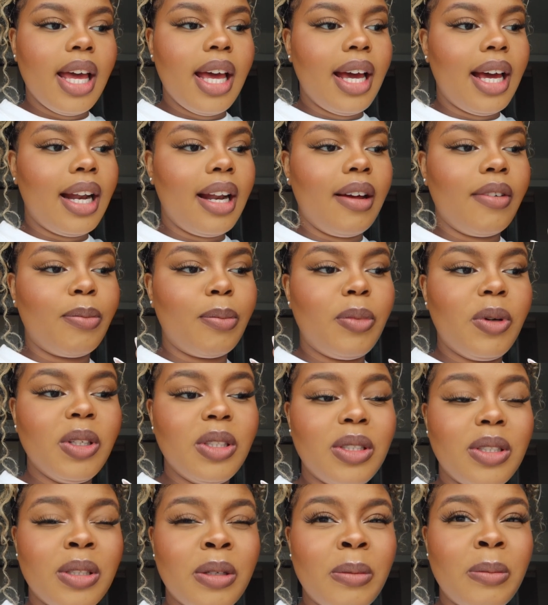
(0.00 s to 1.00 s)
and I've
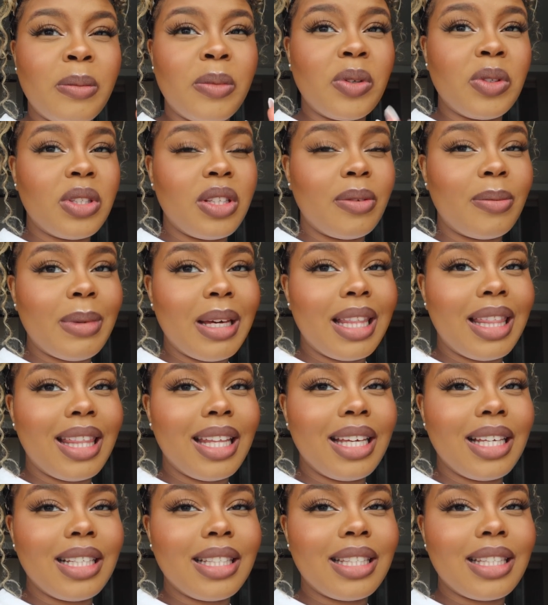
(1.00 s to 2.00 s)
put most of my
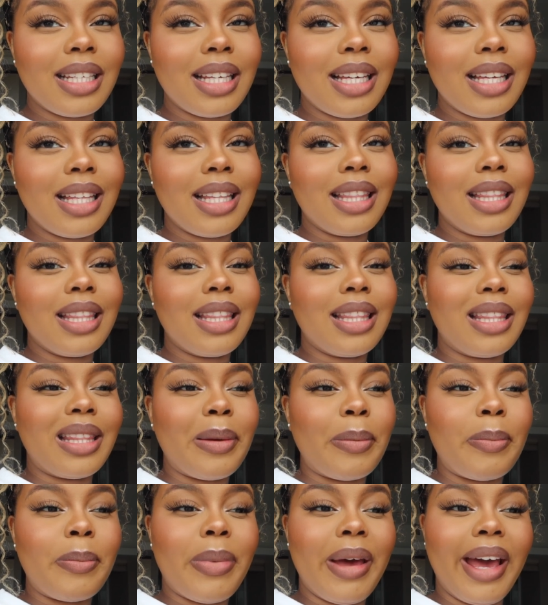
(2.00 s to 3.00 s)
things in the
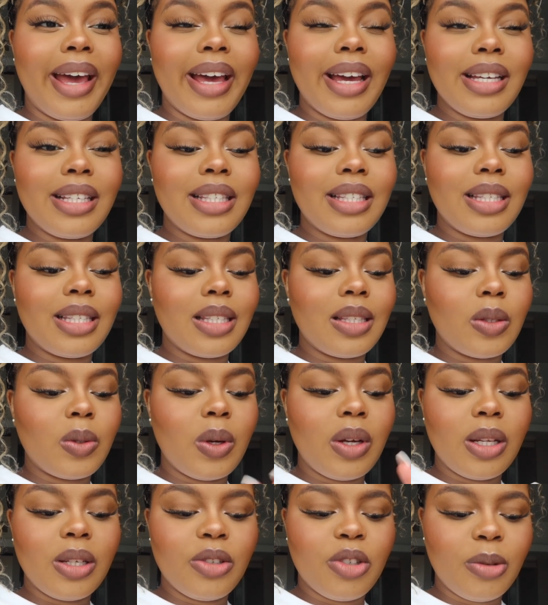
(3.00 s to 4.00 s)
bags,
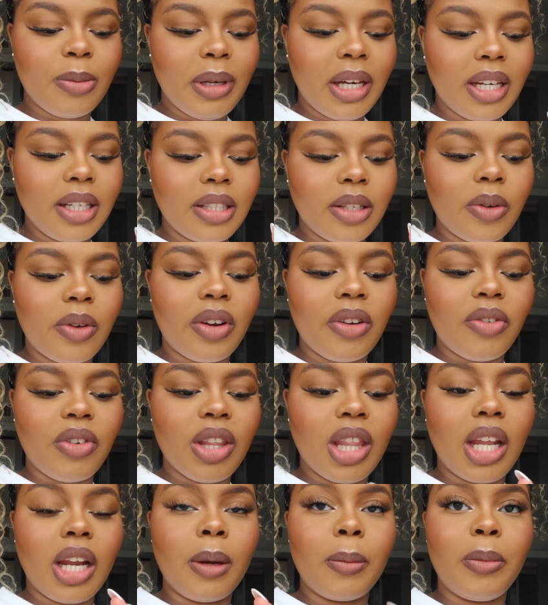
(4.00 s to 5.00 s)
toiletry bags and whatever
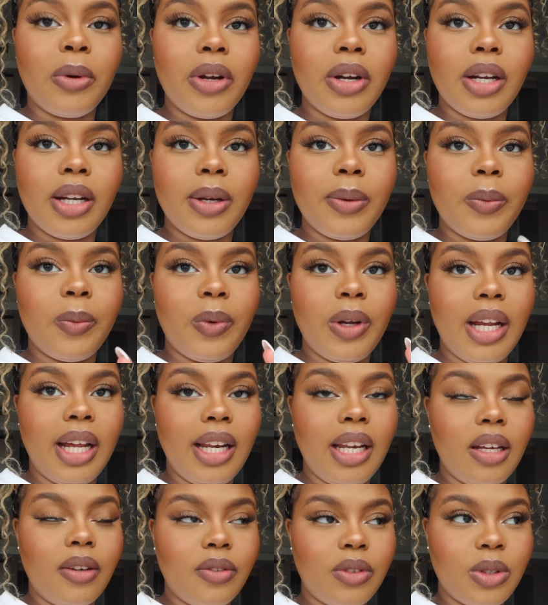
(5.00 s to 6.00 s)
that I put it in when I
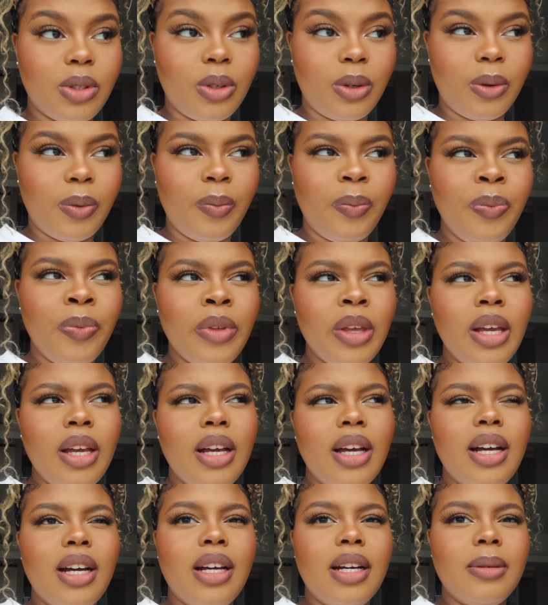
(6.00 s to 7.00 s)
left. So
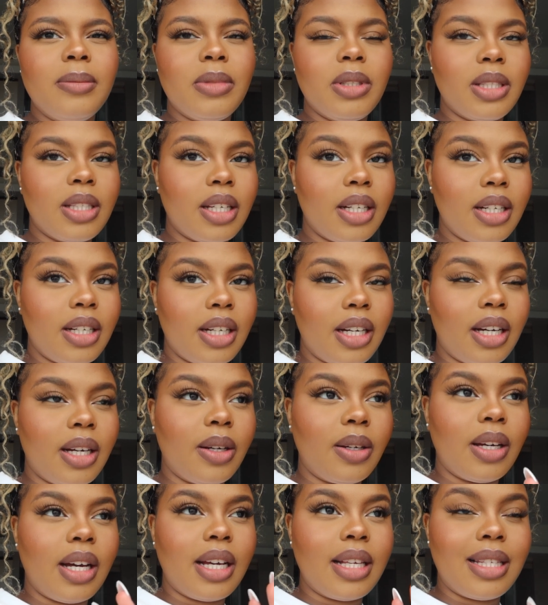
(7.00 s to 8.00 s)
I'm just gonna
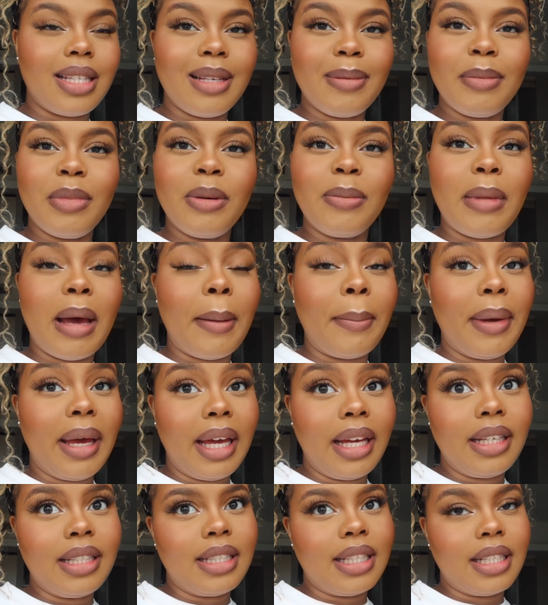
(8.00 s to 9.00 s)
now assemble my
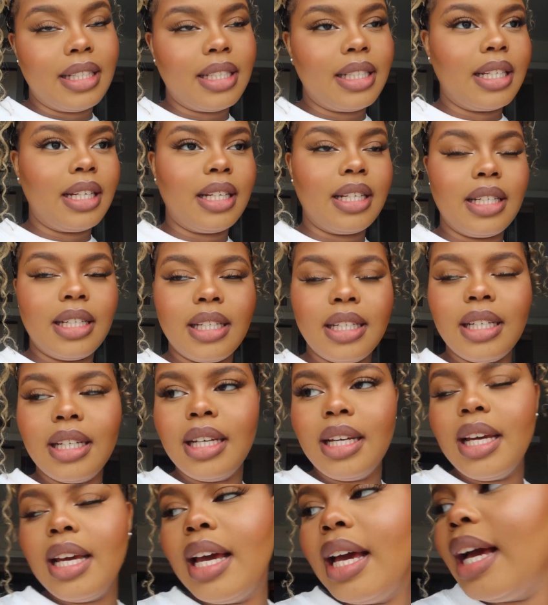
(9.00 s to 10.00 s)
bag essentially
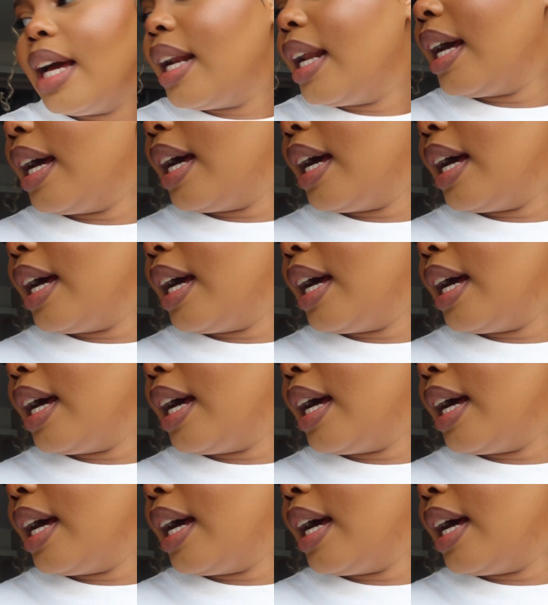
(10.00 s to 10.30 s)
and I